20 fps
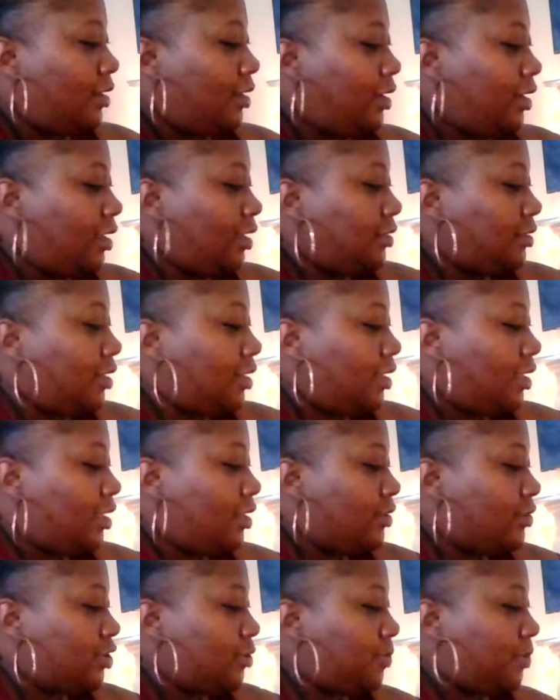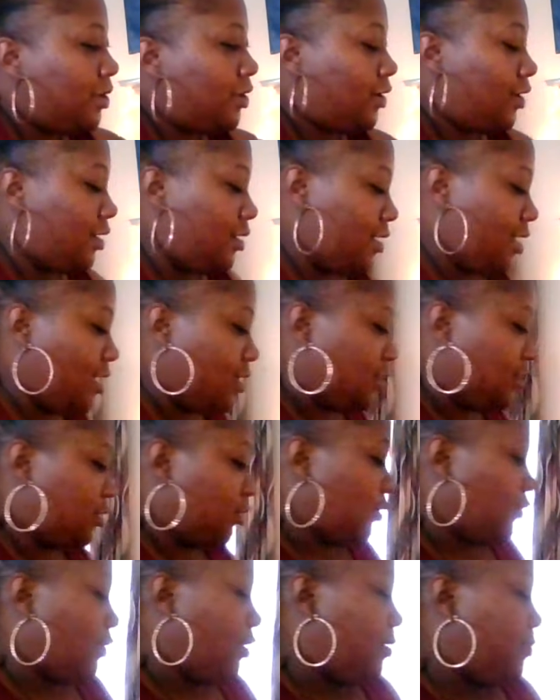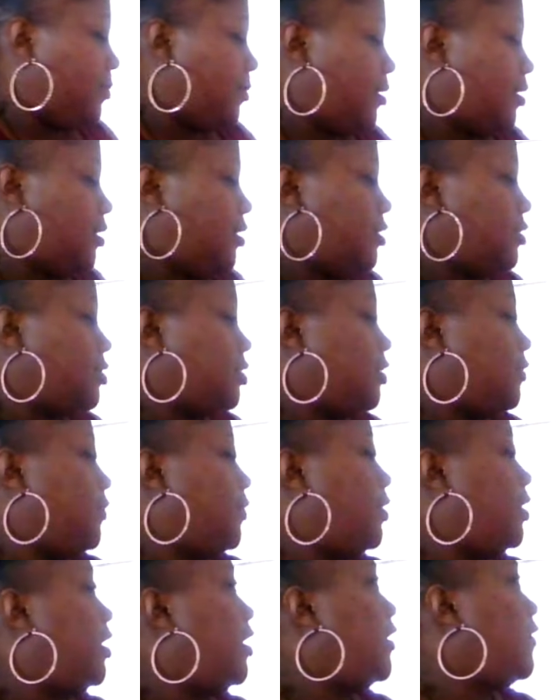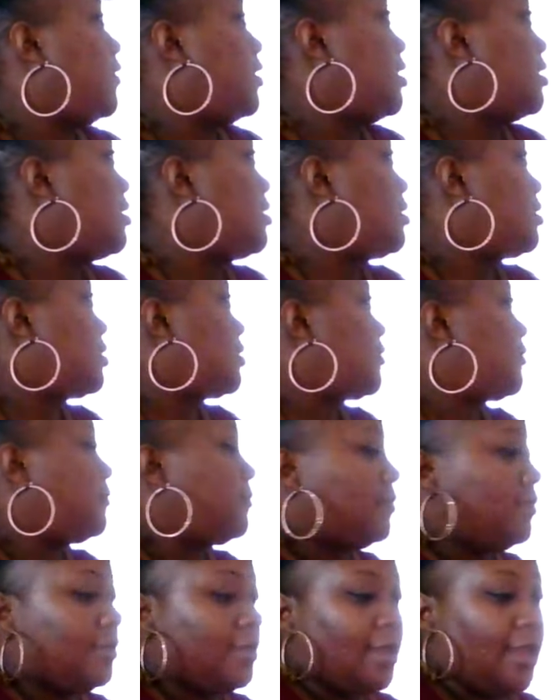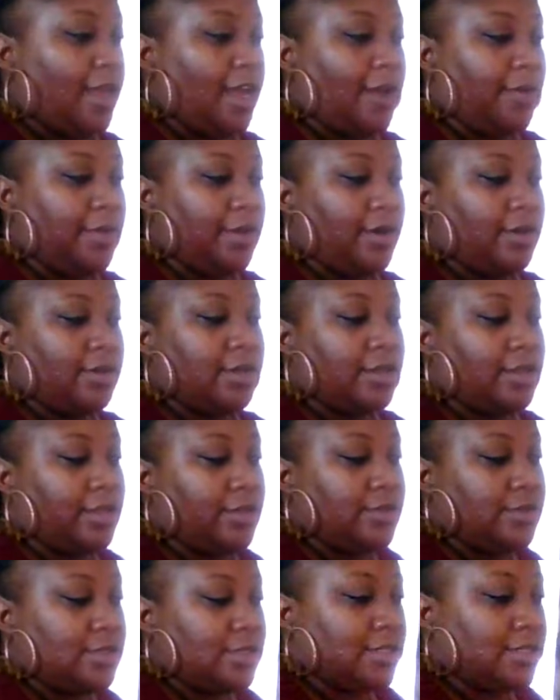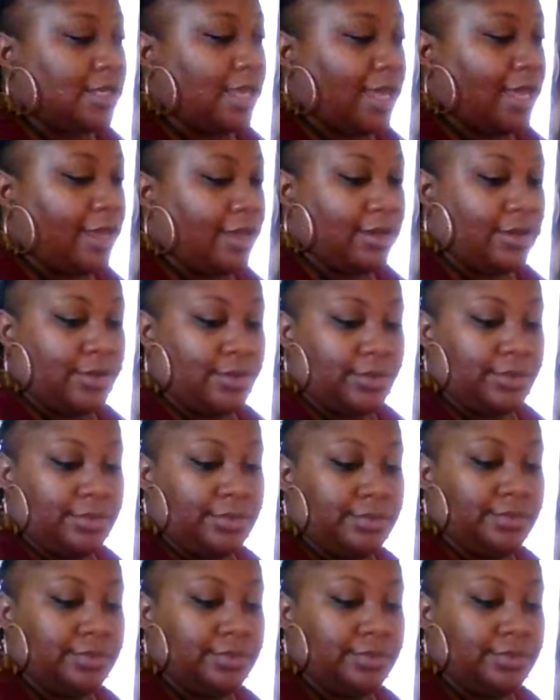Anything else, Spirit? Next three months for Aries. How are we going to close this out?